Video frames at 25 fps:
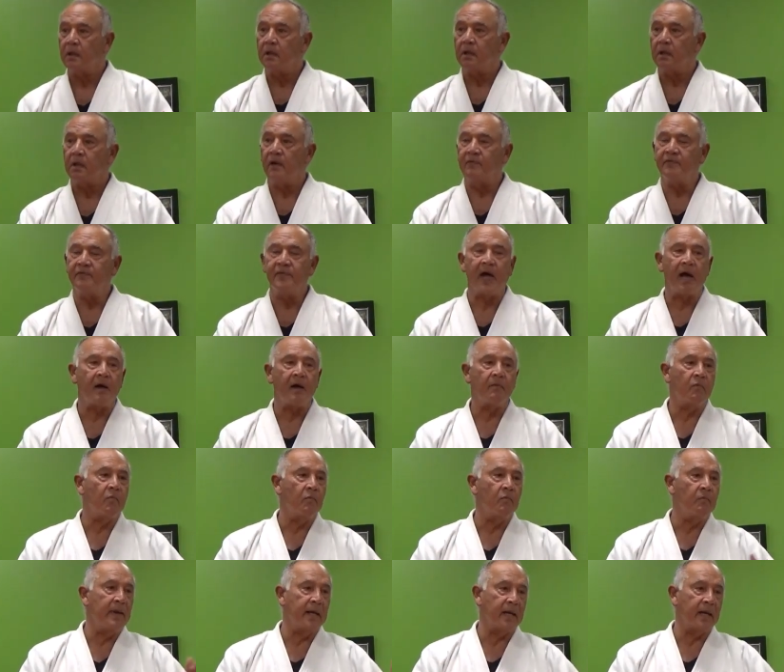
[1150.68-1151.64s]
of not
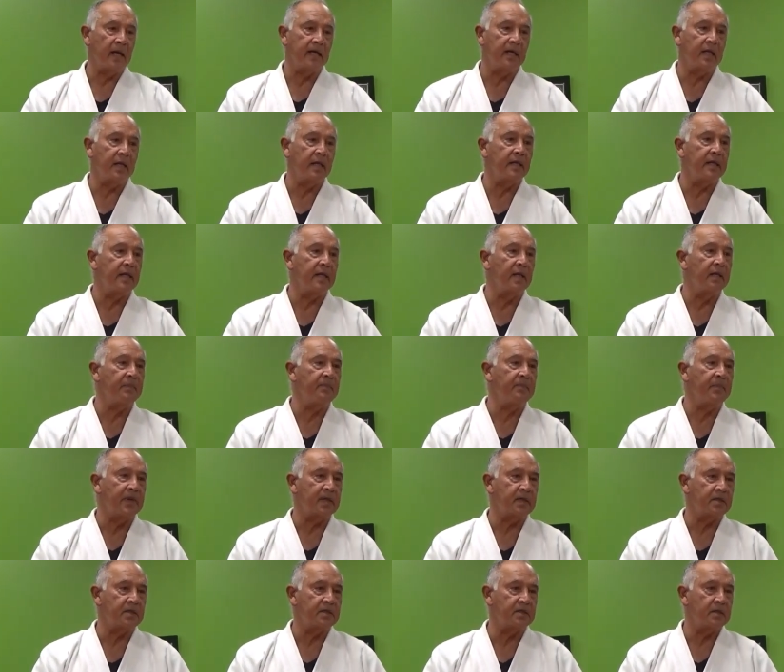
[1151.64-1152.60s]
meddling in the
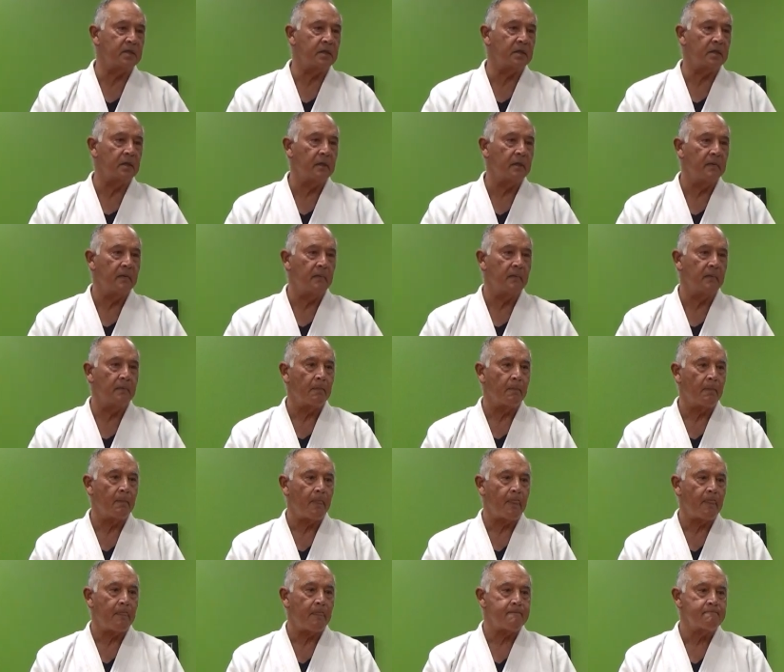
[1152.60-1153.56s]
Olympics.
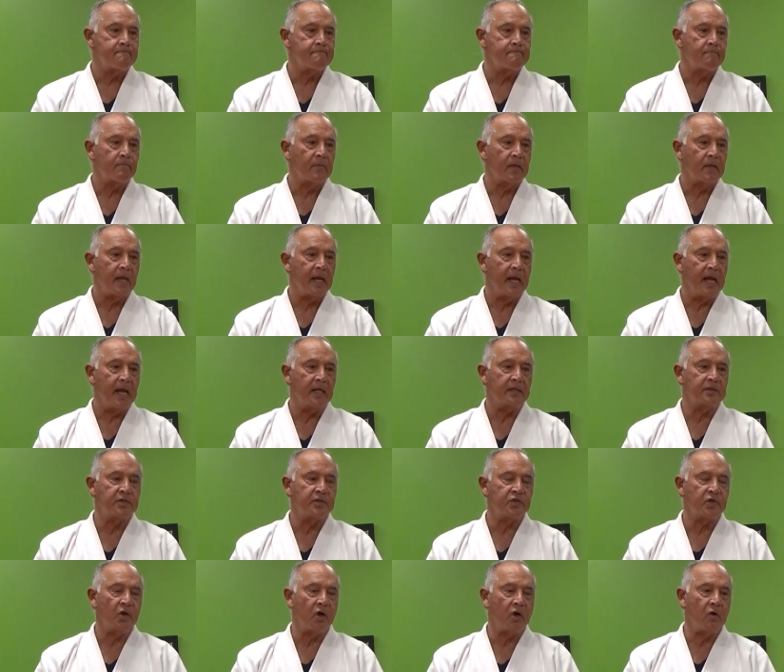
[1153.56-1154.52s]
And
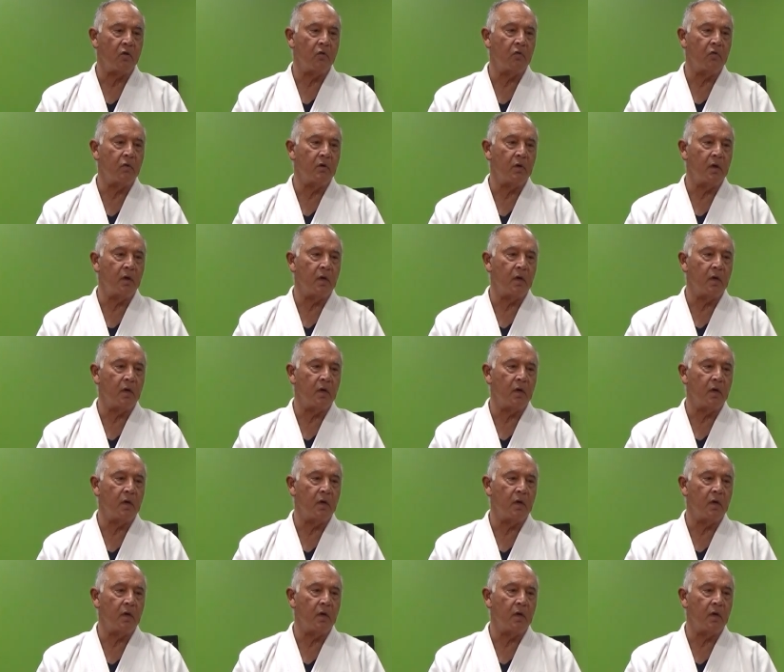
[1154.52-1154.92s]
so